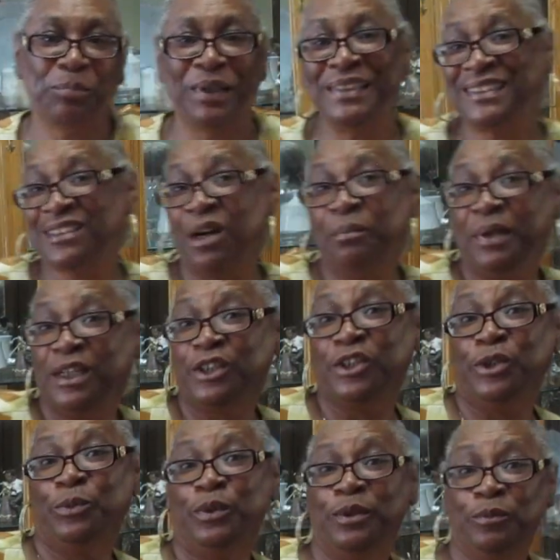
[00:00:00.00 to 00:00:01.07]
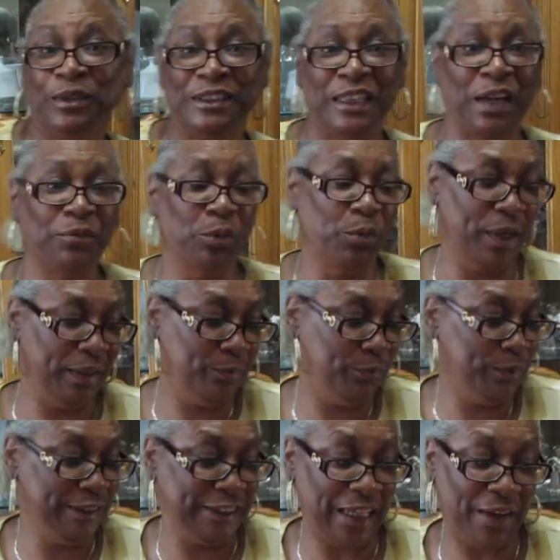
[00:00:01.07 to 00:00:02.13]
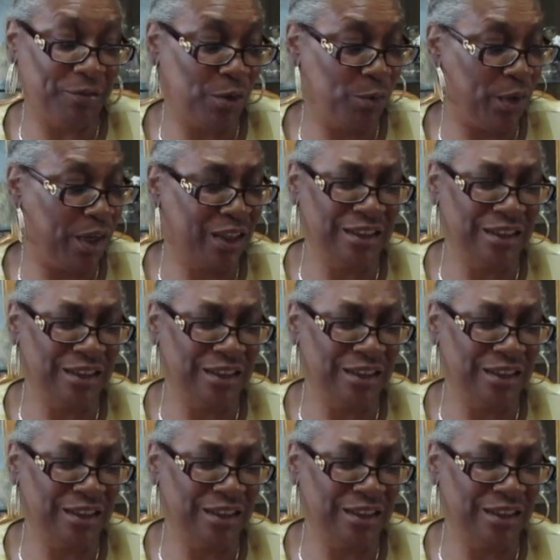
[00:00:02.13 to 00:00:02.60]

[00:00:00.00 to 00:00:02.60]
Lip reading: but it's gonna be a good one, whichever one,